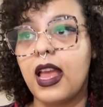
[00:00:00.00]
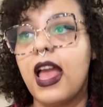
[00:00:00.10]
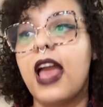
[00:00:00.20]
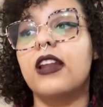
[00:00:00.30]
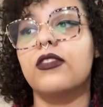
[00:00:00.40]

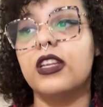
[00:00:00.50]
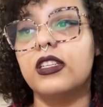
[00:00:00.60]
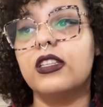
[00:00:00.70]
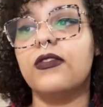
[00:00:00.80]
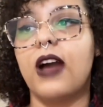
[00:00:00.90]
In a
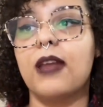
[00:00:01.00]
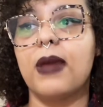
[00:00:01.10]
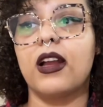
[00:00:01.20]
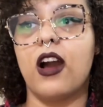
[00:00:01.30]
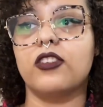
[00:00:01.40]
region defined by
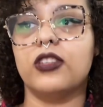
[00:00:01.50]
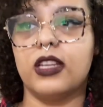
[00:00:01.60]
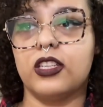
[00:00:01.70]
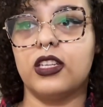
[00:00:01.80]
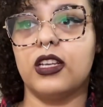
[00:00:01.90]

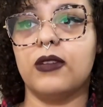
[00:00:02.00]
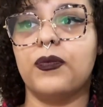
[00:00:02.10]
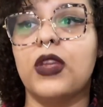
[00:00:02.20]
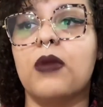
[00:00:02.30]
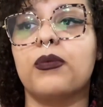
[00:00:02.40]
contradiction,
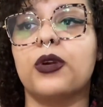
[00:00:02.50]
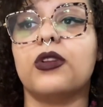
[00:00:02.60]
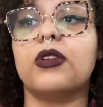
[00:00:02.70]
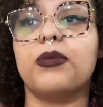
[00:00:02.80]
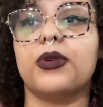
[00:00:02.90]

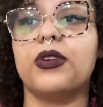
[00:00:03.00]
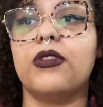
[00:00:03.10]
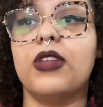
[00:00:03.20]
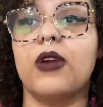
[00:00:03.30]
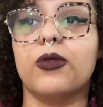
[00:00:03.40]
Brooklyn
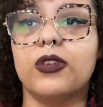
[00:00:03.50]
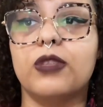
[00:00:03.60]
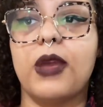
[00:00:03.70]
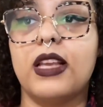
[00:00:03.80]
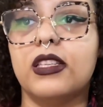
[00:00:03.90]
proved that rural
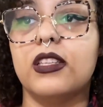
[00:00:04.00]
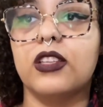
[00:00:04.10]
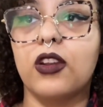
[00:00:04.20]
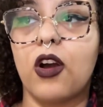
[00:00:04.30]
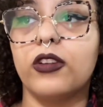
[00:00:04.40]
spaces
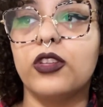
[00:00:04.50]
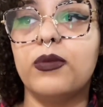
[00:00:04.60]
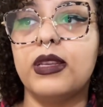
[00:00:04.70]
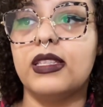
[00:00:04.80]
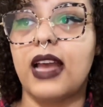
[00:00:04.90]
could also
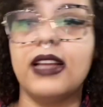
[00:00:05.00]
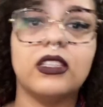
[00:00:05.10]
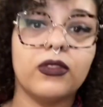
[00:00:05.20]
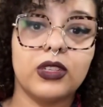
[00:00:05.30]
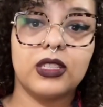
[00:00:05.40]
be sites
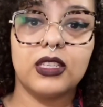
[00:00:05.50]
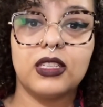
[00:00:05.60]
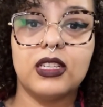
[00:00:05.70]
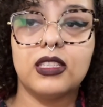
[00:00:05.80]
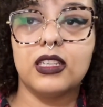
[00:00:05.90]
of
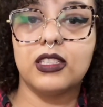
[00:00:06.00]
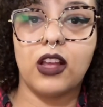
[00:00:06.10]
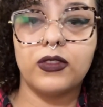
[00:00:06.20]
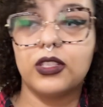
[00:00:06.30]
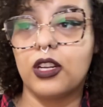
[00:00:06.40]
resistance and
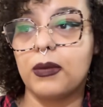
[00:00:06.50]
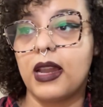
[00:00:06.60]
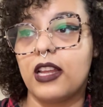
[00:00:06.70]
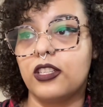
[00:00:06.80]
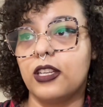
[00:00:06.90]

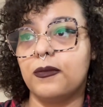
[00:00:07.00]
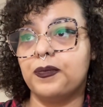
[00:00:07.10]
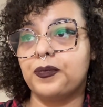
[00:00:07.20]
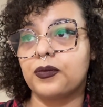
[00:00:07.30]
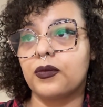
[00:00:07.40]
self-determination.
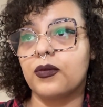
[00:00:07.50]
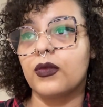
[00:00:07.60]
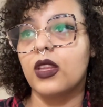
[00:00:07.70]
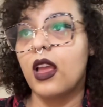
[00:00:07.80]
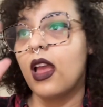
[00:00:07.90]

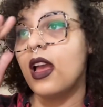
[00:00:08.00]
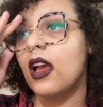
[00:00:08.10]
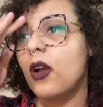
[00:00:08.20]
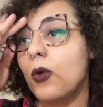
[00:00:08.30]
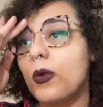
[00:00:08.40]

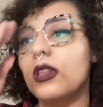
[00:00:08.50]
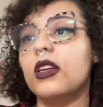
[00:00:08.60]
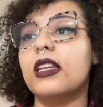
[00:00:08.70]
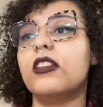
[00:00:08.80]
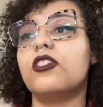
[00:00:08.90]
When we
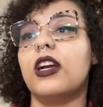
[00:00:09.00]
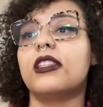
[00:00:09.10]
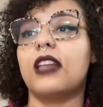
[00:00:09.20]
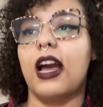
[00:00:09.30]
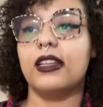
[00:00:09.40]
look at the Dred
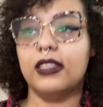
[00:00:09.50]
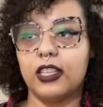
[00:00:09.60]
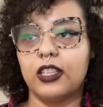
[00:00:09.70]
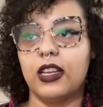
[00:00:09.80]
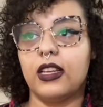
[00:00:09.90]
Scott
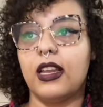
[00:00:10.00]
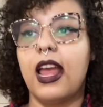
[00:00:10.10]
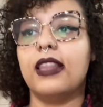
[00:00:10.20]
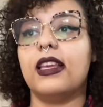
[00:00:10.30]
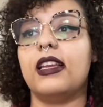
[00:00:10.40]
decision
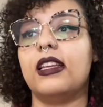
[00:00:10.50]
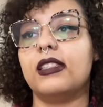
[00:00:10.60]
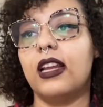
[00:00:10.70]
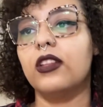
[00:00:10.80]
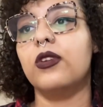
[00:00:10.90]
and the East
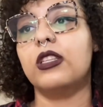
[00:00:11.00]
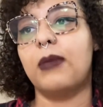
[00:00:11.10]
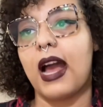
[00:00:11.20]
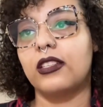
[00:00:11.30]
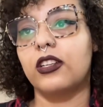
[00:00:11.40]
St. Louis
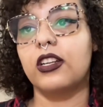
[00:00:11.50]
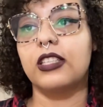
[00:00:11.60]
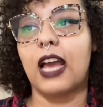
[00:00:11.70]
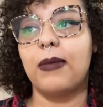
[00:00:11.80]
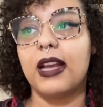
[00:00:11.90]
massacre
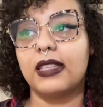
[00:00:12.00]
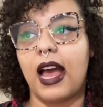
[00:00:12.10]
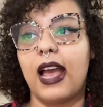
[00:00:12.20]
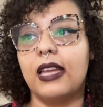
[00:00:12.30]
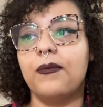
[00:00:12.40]
side by
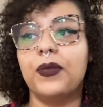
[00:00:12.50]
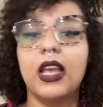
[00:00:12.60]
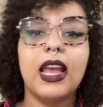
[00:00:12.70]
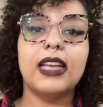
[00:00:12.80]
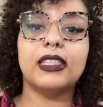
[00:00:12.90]
side,
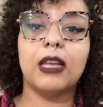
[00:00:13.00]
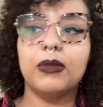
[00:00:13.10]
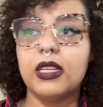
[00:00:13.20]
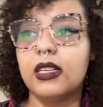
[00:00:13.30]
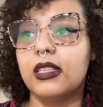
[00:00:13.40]
it's
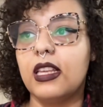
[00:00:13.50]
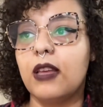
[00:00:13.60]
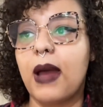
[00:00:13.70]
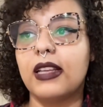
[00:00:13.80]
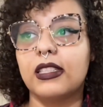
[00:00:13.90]
tempting to see them
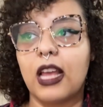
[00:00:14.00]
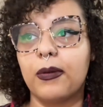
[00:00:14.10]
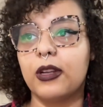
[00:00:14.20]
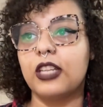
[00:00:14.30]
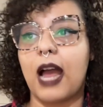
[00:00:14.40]
as
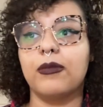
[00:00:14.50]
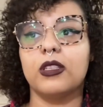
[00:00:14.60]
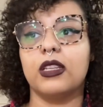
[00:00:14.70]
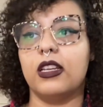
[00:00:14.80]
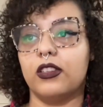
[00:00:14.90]
separate chapters
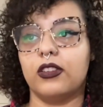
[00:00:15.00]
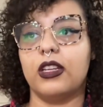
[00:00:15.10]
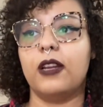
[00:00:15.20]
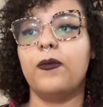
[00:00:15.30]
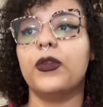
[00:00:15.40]
in
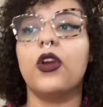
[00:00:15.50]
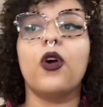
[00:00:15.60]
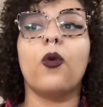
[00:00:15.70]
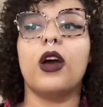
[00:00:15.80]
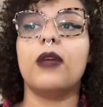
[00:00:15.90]
history,
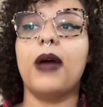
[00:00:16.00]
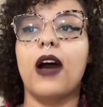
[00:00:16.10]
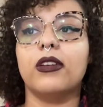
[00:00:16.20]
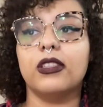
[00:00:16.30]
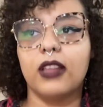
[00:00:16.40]
one
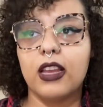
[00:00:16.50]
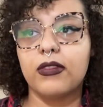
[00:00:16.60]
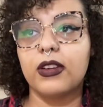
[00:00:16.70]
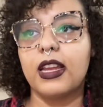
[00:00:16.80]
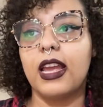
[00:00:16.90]
about
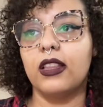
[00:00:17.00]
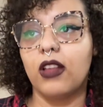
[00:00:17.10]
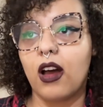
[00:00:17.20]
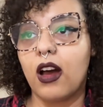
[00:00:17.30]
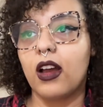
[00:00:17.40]
slavery and
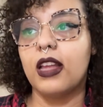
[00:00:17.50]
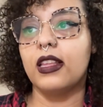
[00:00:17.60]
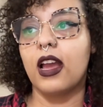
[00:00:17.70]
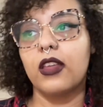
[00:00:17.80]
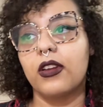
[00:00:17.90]
law and
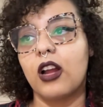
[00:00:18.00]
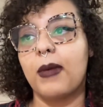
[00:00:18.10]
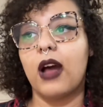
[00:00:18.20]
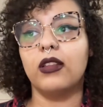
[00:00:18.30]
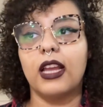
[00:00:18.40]
the other
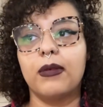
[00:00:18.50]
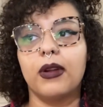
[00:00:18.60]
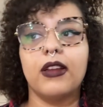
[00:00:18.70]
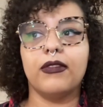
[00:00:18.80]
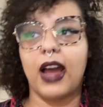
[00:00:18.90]
about labor
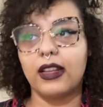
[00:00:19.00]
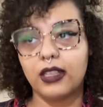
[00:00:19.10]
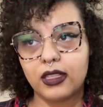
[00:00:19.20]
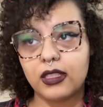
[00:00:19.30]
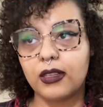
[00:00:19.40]
and
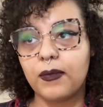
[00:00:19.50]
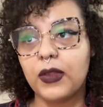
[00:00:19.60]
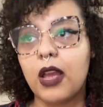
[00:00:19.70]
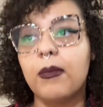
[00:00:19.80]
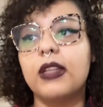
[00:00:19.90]
violence.
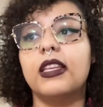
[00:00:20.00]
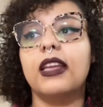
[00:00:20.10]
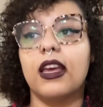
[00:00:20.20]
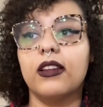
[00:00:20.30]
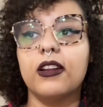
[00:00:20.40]
But
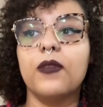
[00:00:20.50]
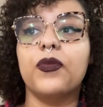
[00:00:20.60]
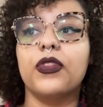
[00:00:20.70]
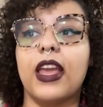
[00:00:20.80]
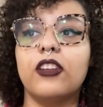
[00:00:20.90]
together,
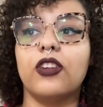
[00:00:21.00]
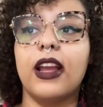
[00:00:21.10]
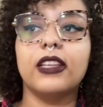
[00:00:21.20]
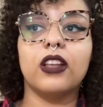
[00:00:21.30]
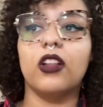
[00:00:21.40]
they
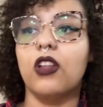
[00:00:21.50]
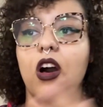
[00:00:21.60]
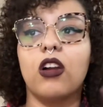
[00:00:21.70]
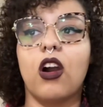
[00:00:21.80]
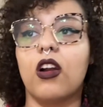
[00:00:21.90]
trace a
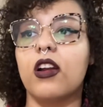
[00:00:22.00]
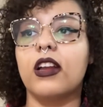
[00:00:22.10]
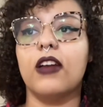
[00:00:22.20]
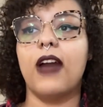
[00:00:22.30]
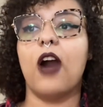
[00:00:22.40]
long arc
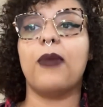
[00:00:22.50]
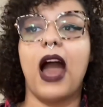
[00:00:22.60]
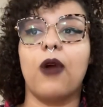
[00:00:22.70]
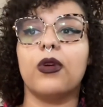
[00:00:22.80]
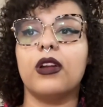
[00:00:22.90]
of how
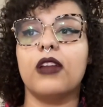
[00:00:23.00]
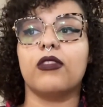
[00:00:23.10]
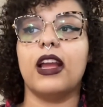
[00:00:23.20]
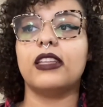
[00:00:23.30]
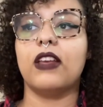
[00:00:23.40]
power and
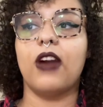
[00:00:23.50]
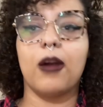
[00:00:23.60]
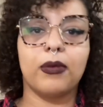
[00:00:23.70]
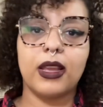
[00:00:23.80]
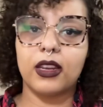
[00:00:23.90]
race have
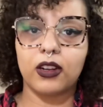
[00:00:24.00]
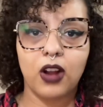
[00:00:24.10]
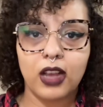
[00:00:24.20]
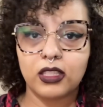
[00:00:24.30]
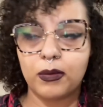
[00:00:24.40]
operated
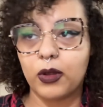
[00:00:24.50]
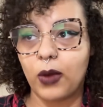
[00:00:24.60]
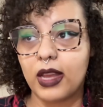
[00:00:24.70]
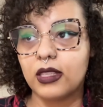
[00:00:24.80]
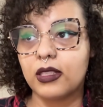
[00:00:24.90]
across the
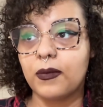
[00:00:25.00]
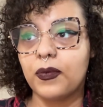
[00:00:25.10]
Midwest.